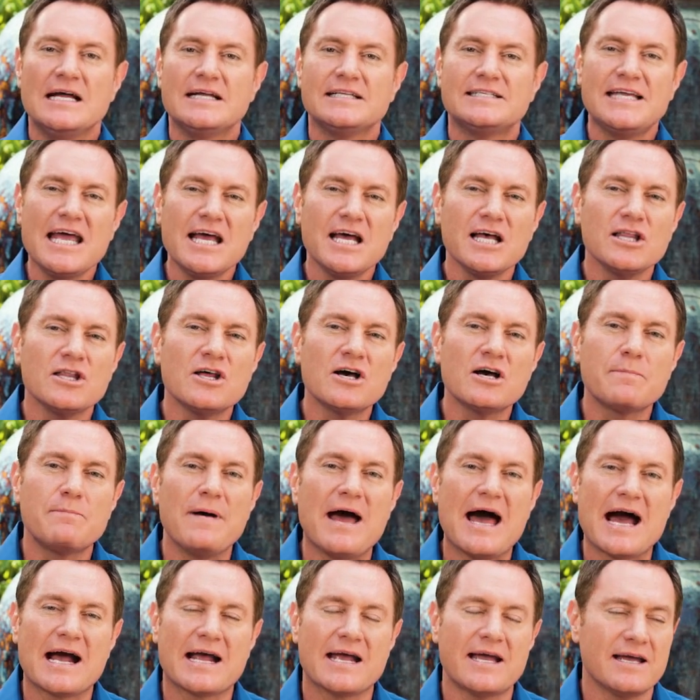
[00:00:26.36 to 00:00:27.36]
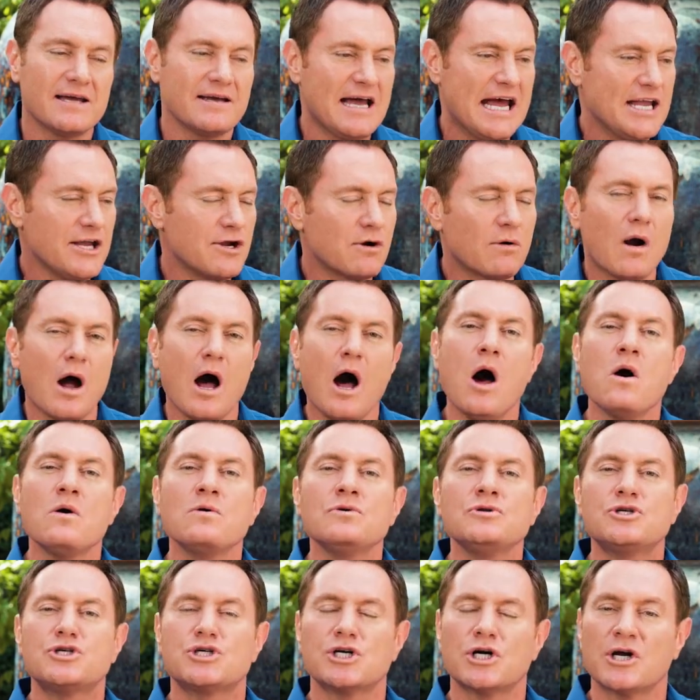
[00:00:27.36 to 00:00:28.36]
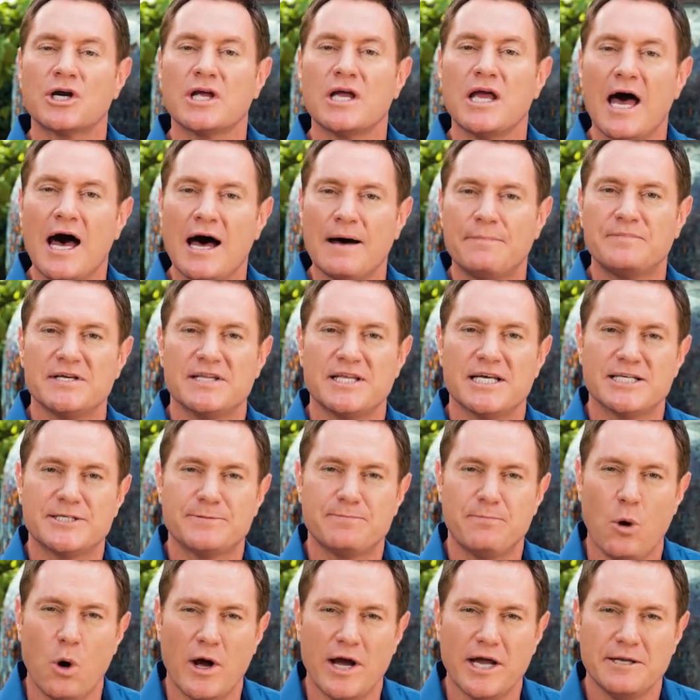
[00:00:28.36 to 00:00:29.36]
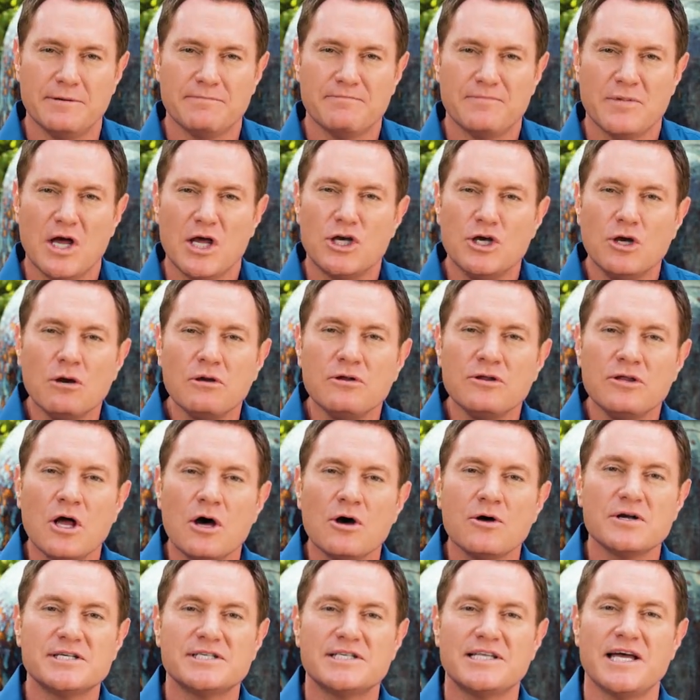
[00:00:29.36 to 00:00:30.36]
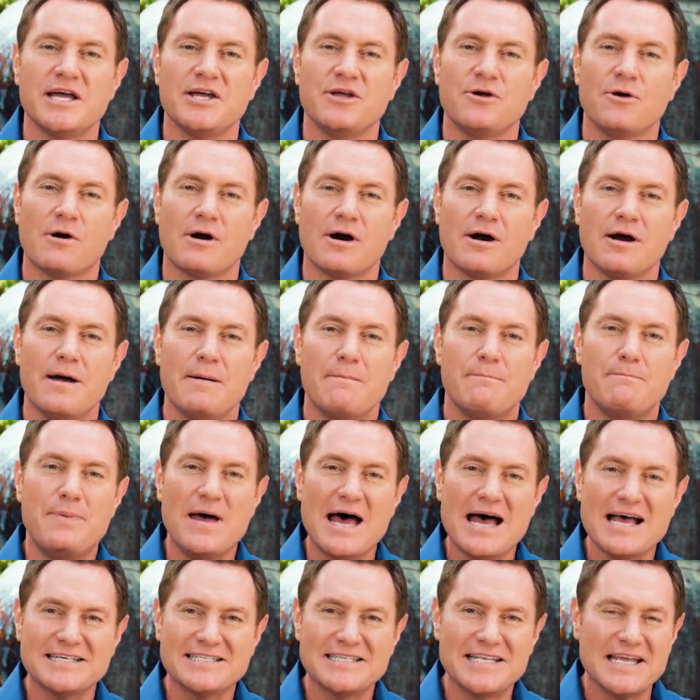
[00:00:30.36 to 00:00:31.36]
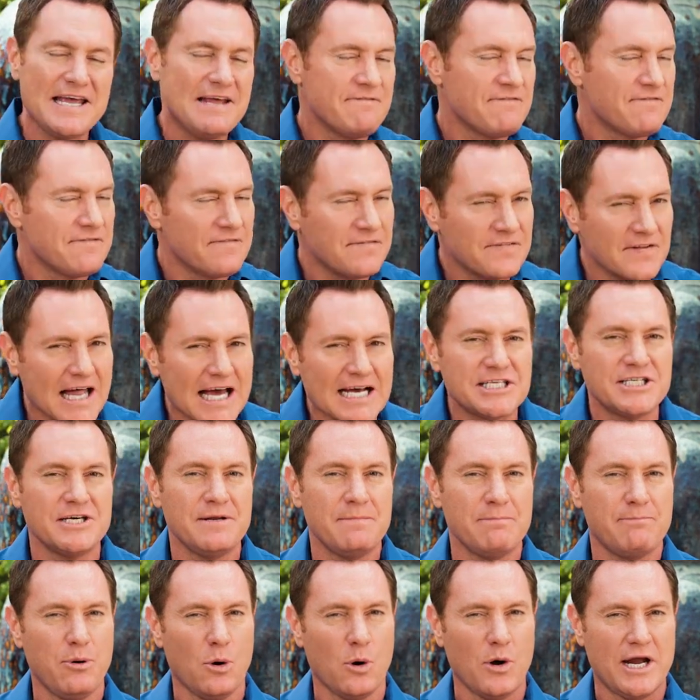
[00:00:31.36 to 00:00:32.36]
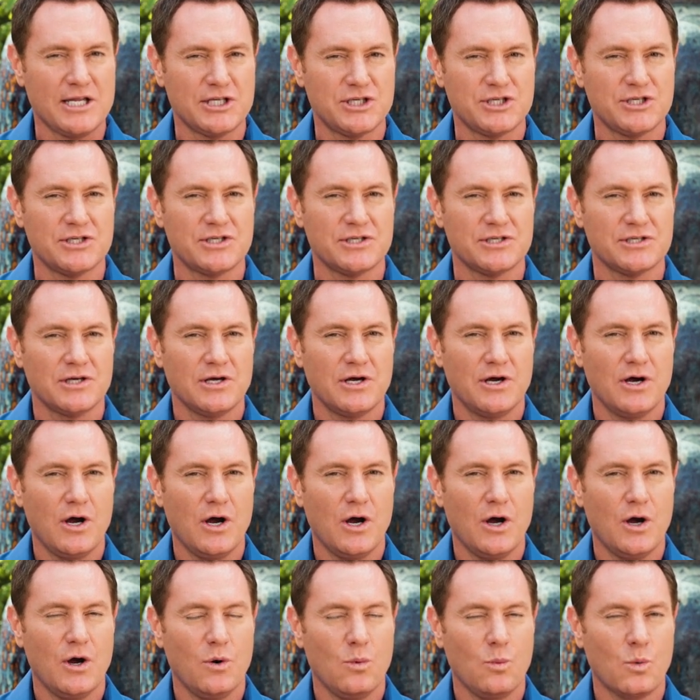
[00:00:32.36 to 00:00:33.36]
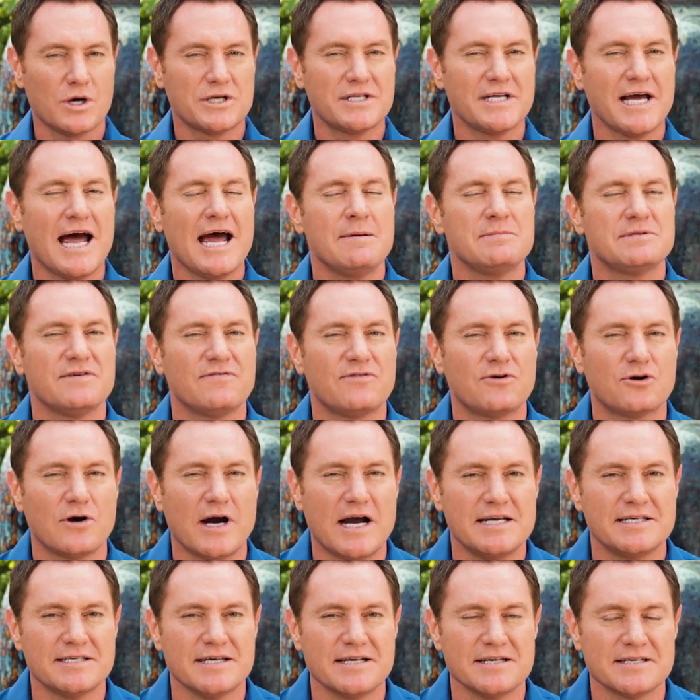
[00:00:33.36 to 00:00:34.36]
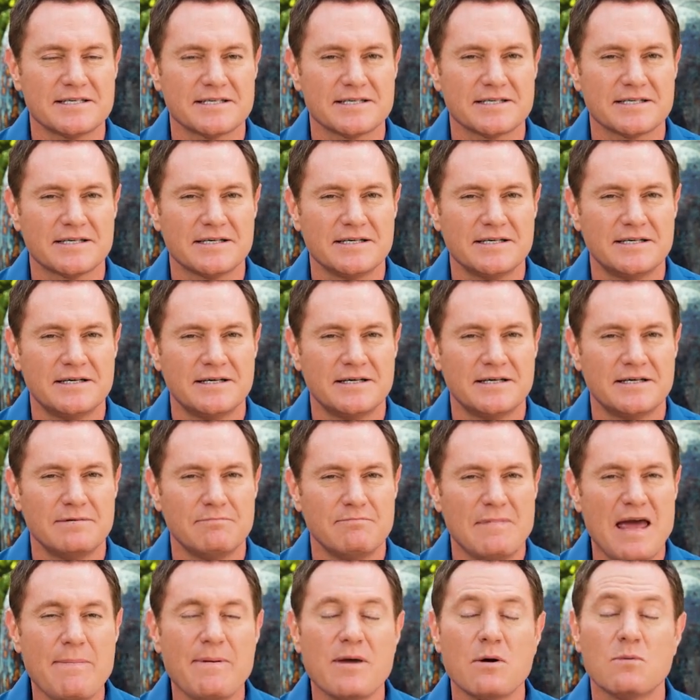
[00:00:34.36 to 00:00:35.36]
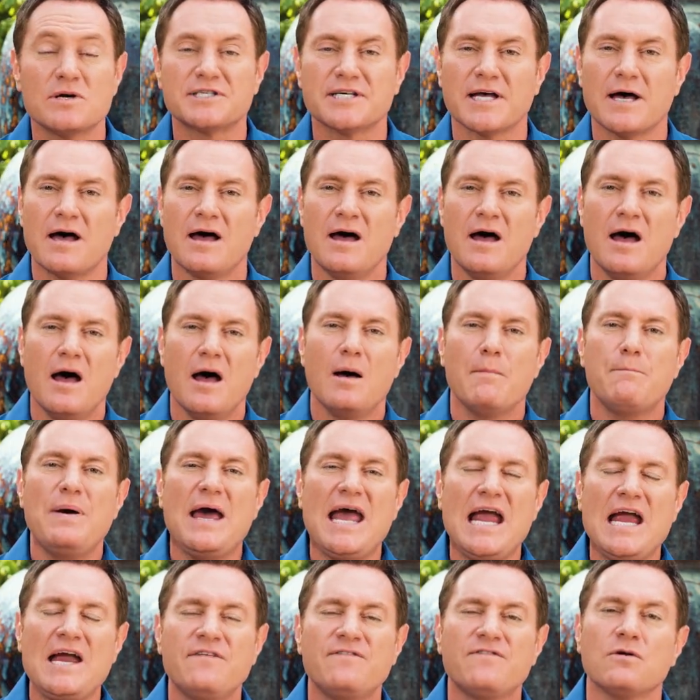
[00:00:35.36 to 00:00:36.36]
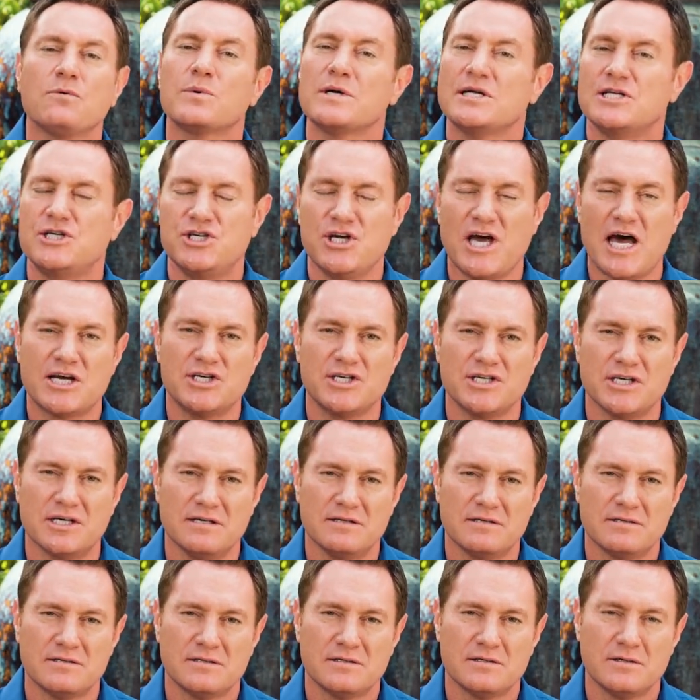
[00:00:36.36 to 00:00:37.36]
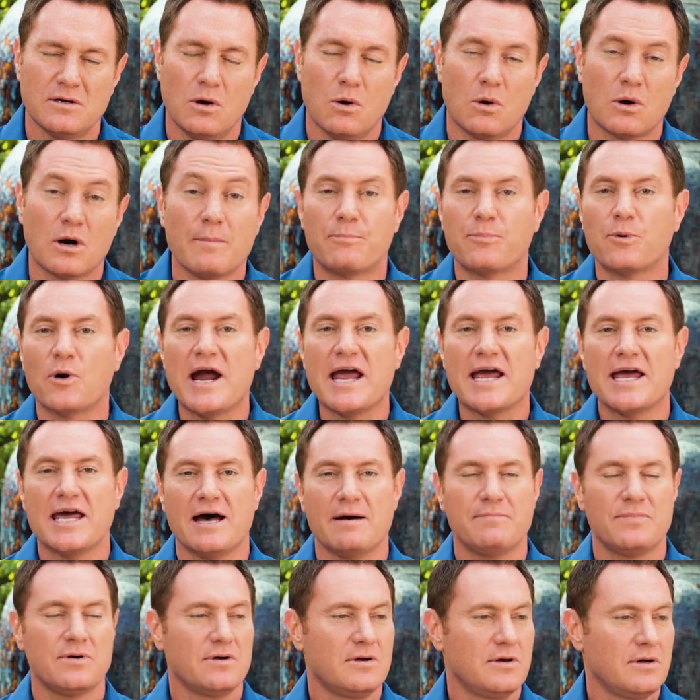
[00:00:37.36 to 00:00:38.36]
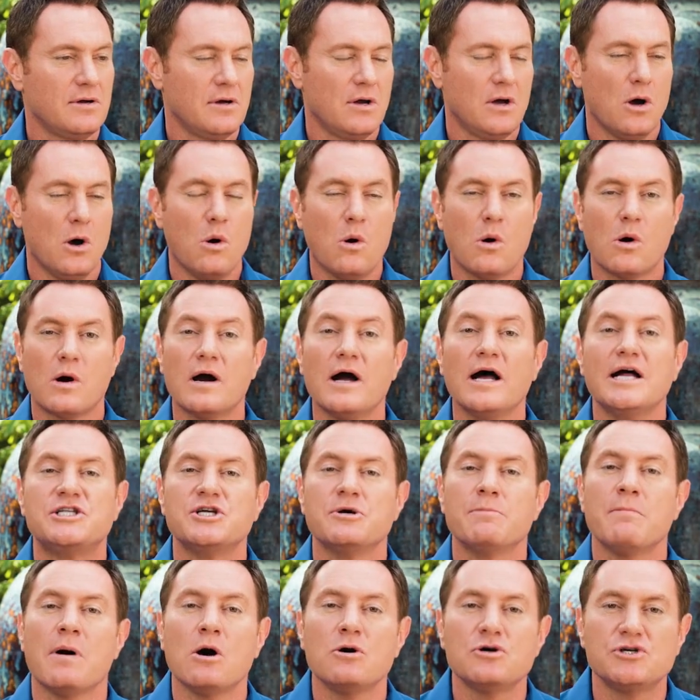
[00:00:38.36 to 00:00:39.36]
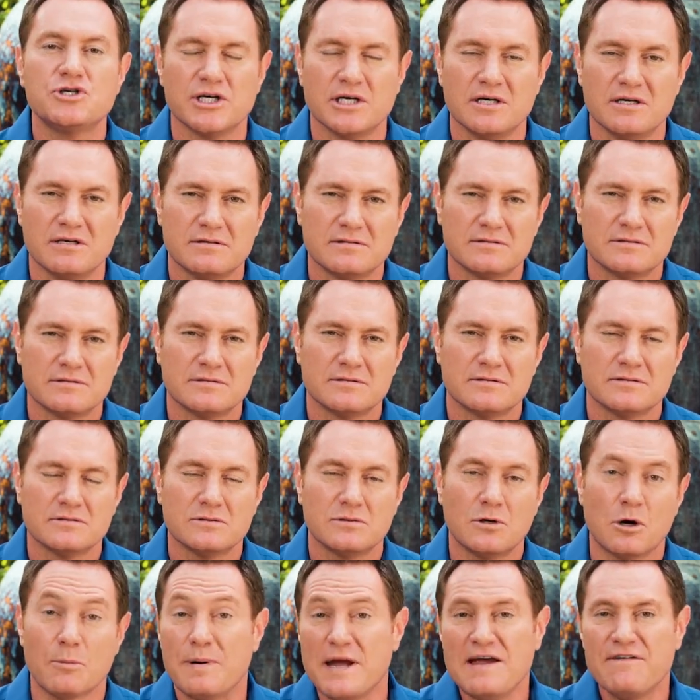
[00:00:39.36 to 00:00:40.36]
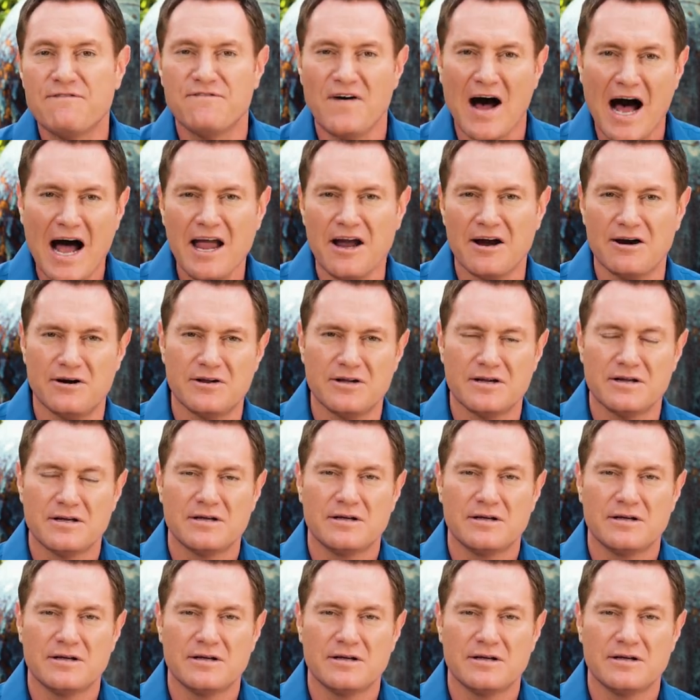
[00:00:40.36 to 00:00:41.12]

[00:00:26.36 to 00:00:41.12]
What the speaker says: Take a look back at your own journey up to this point. You'll notice that your best inflection points were times of crisis. Maybe it was a painful rejection, or a breakup, or a demotion, or being fired,